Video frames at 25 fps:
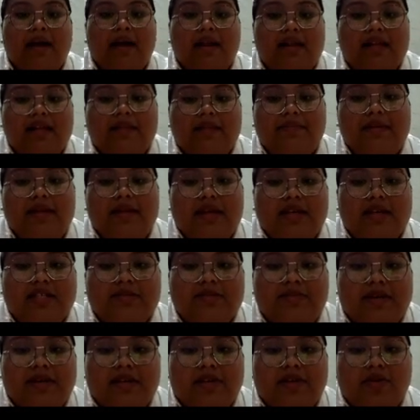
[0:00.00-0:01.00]
Let me
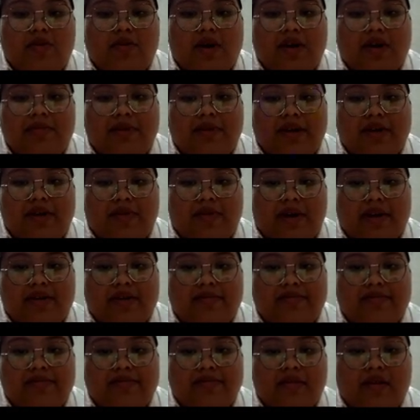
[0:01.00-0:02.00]
explain one by one.
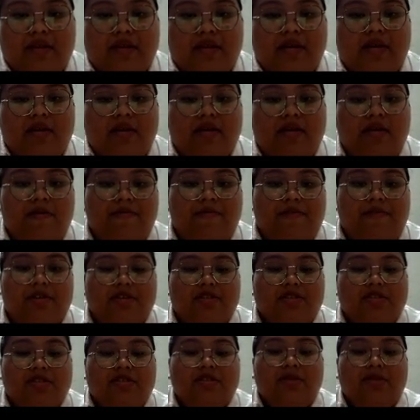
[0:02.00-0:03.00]

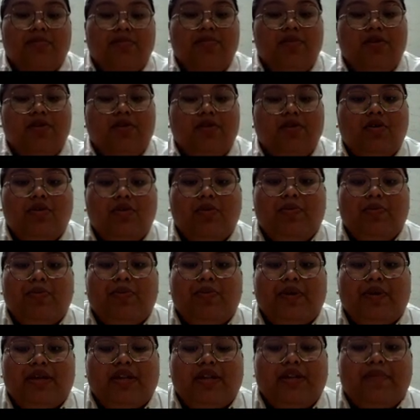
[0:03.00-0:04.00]
First, the
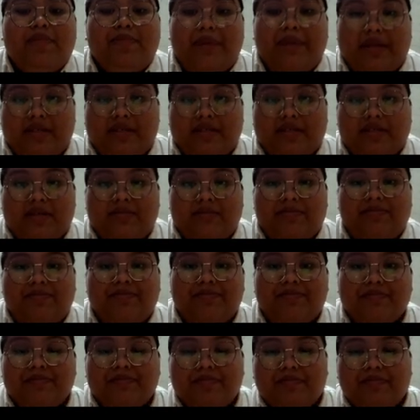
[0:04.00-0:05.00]
blueprint phase.
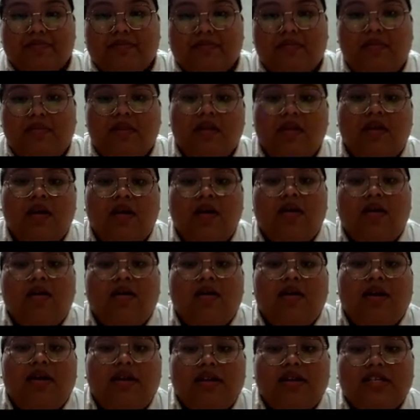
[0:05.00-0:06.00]

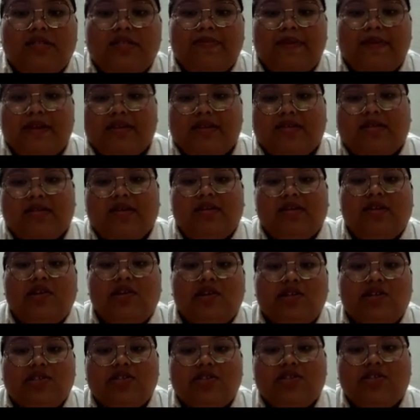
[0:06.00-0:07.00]
In this phase, the
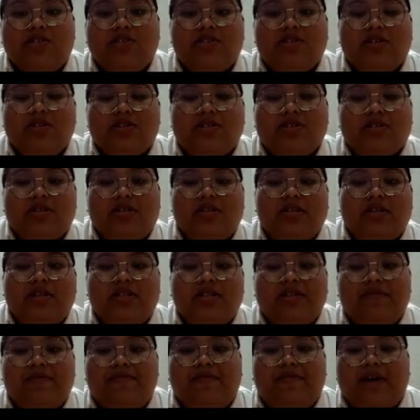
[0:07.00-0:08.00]
researchers
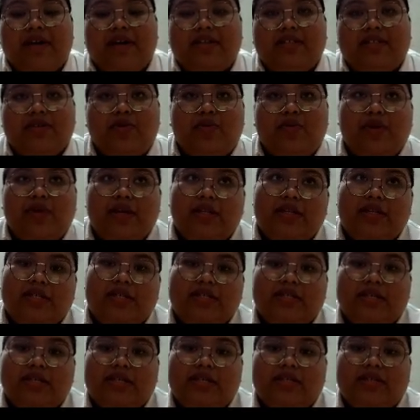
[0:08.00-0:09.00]
identified the
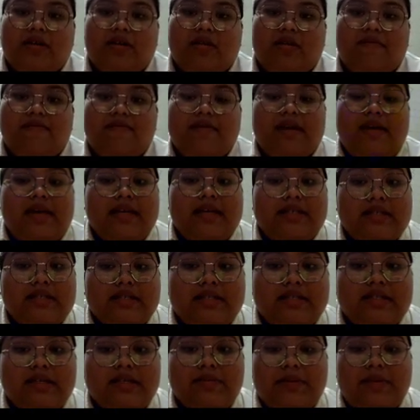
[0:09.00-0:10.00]
weaknesses of the
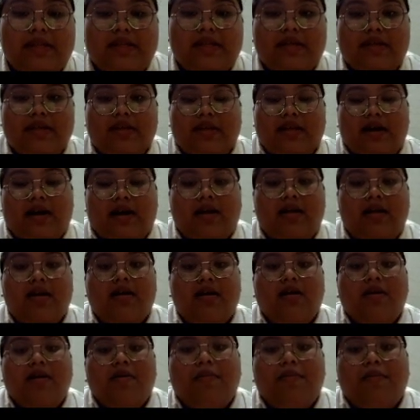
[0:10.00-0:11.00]
existing material
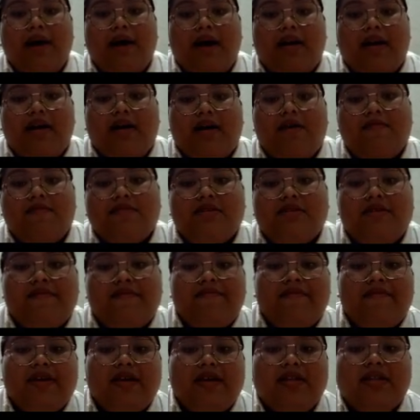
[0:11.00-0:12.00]
by
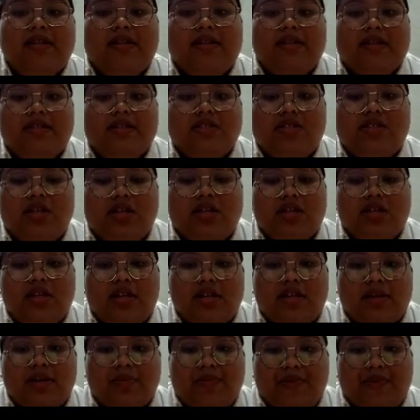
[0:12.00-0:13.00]
observing the teaching
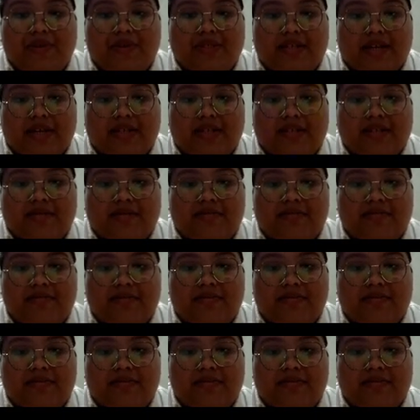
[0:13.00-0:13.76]
learning process.